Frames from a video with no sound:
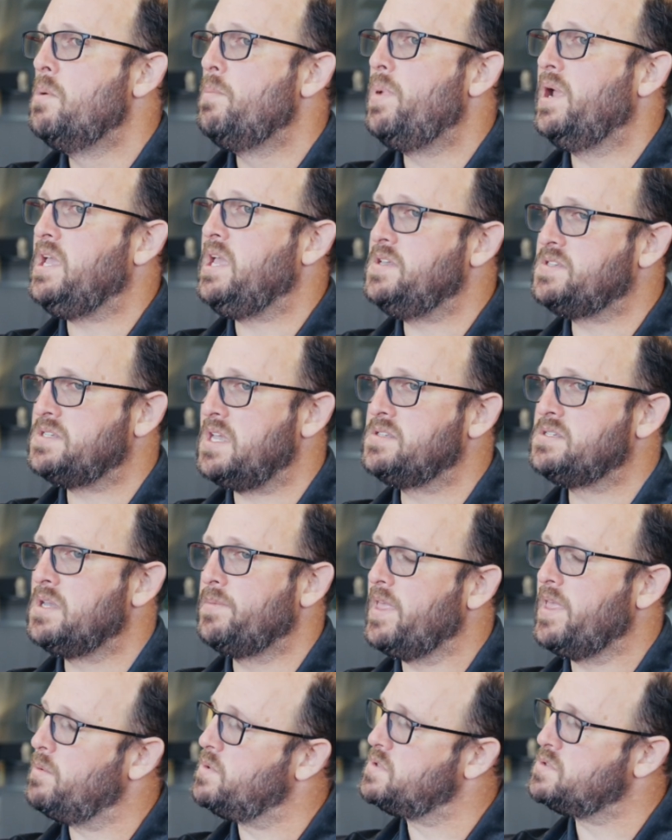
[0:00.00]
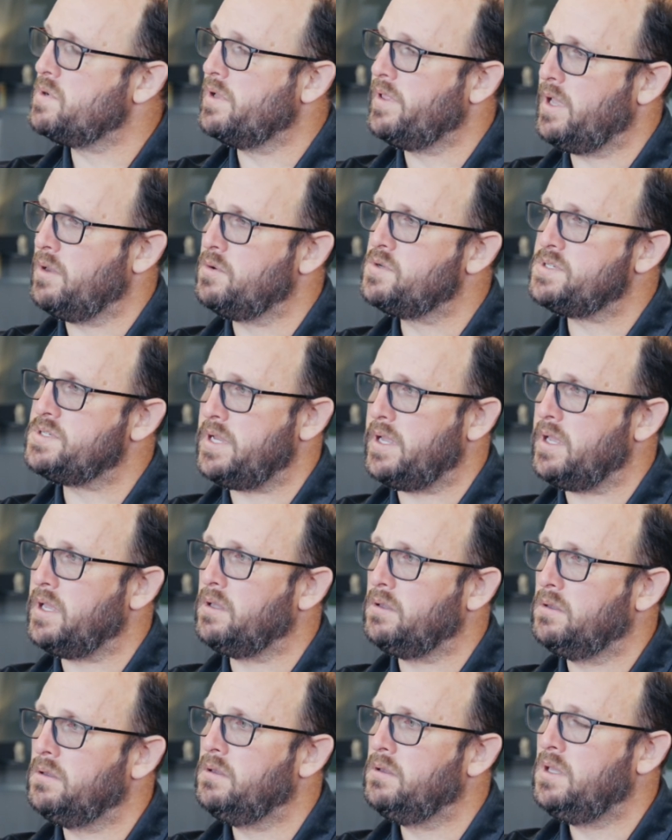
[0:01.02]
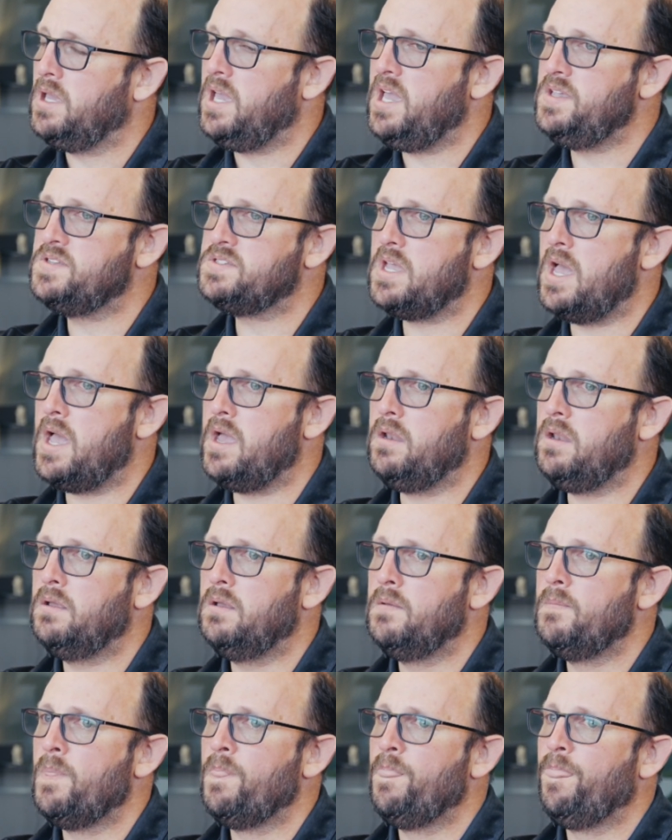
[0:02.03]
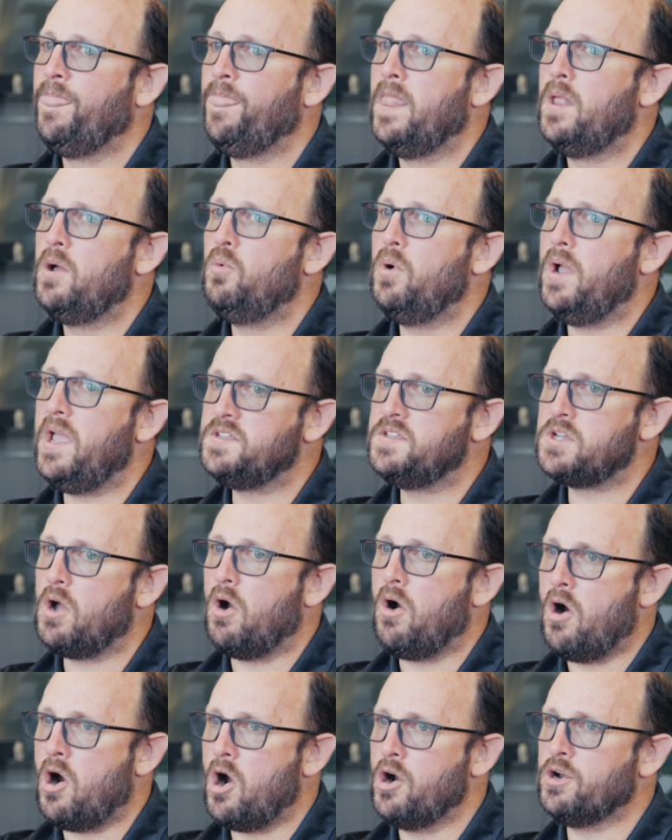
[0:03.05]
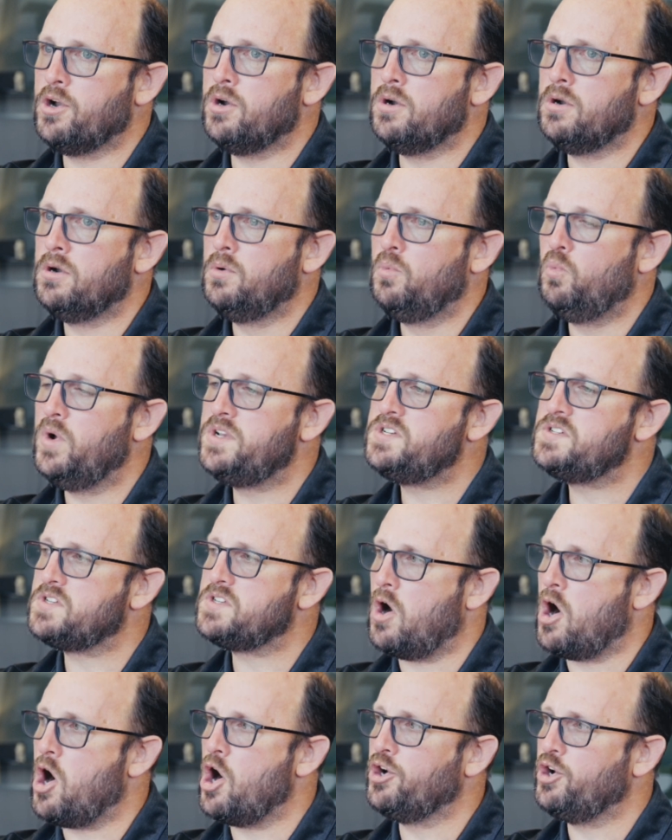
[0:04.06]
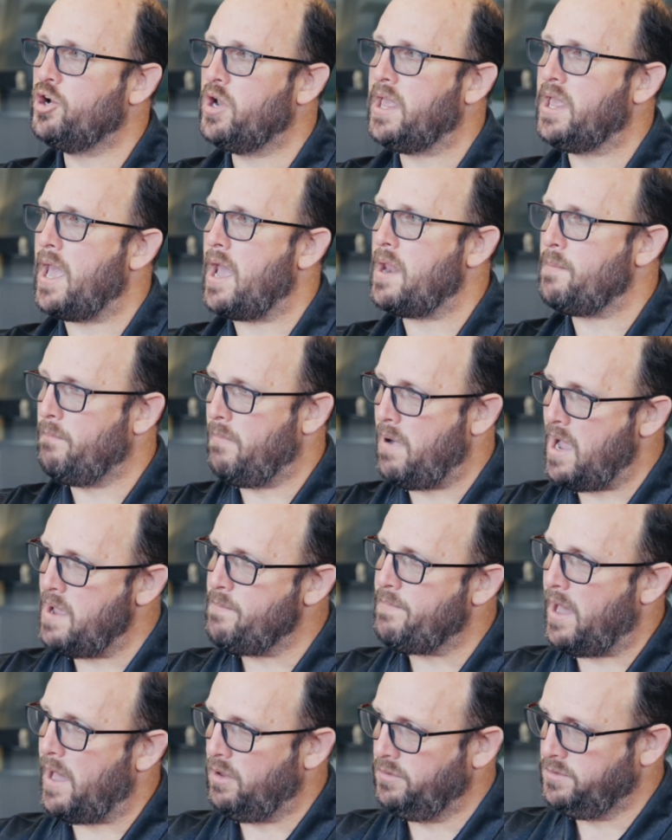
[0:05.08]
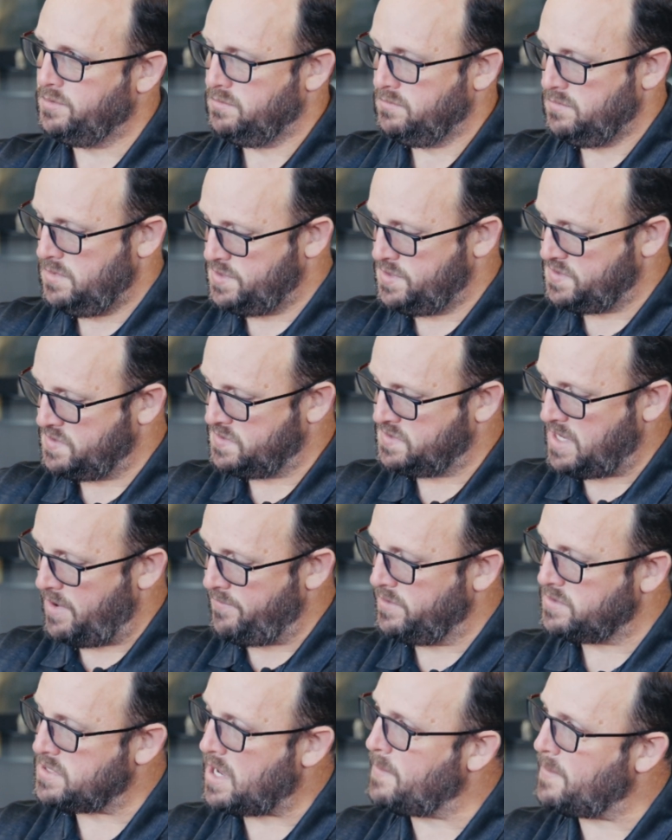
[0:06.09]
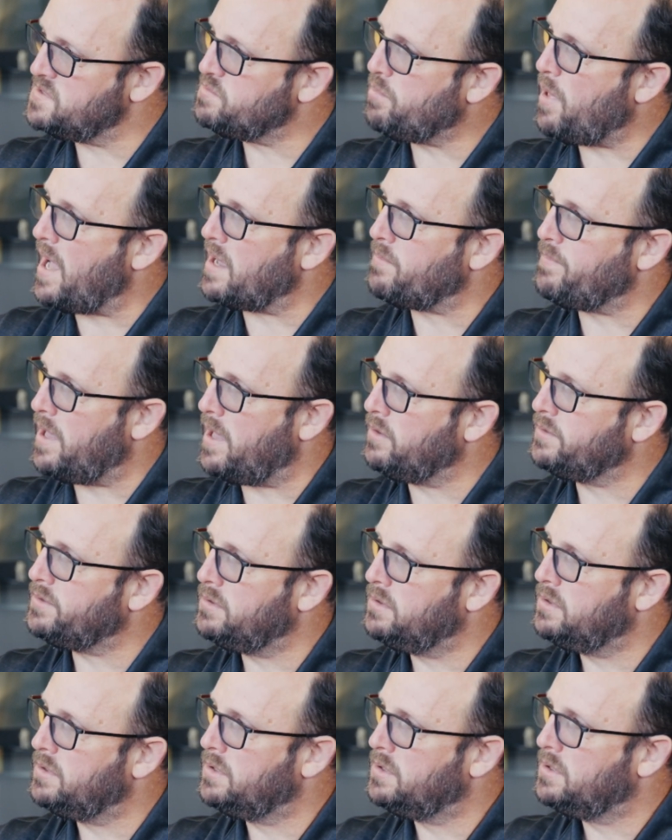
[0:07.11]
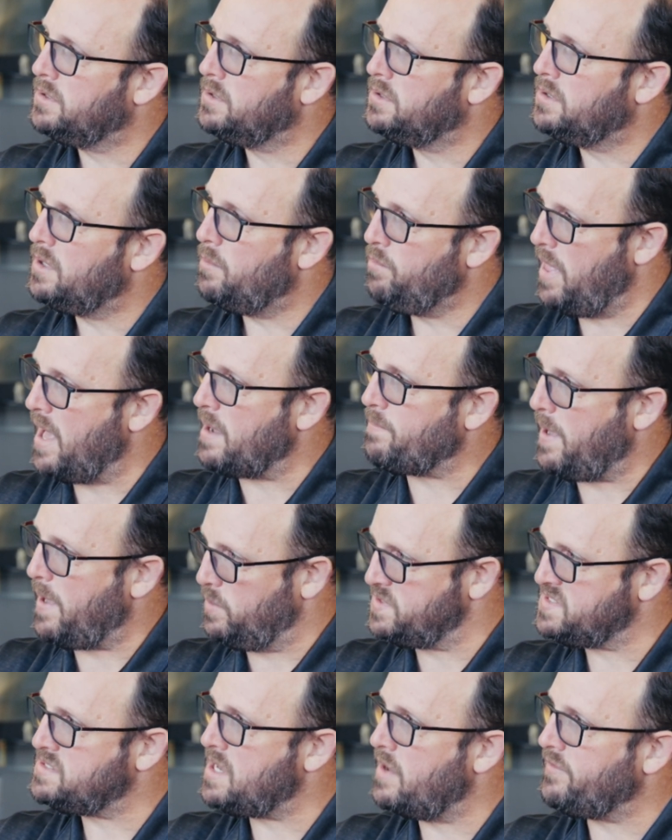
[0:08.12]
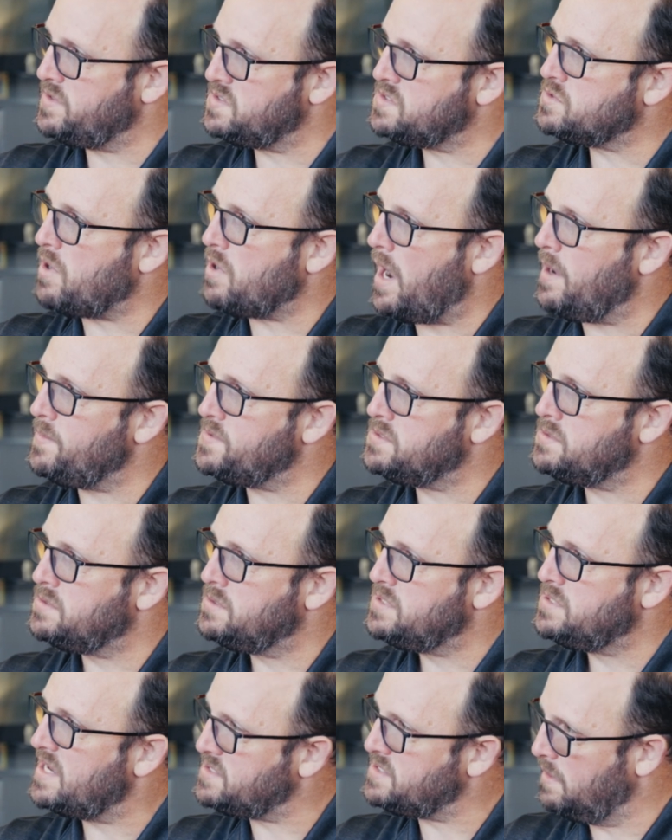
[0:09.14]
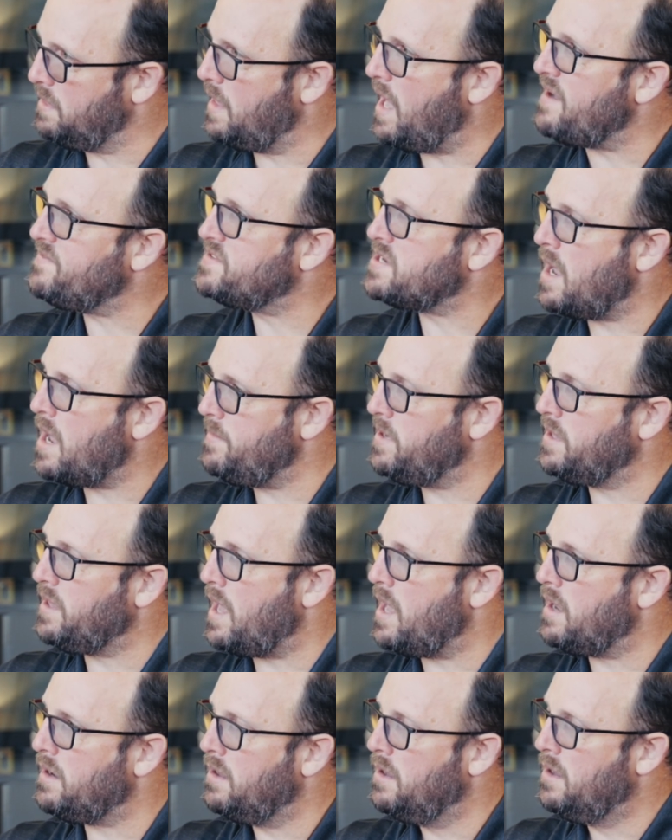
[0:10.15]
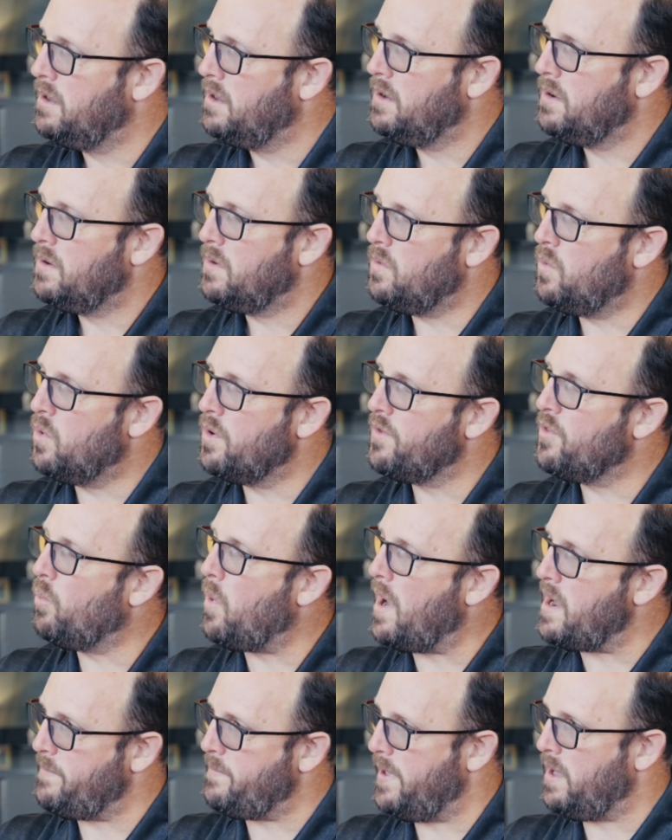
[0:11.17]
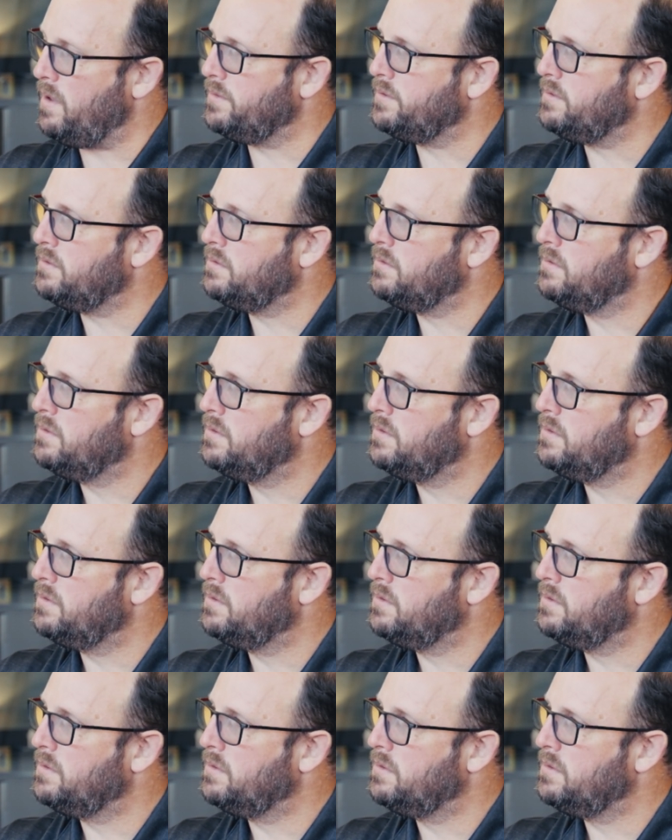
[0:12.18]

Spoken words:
But he said something that was really interesting. He said, which is it harder to get? My belt, which is a 7 times black belt, a black belt with 7 stripes, takes a lifetime to get, or the white belt?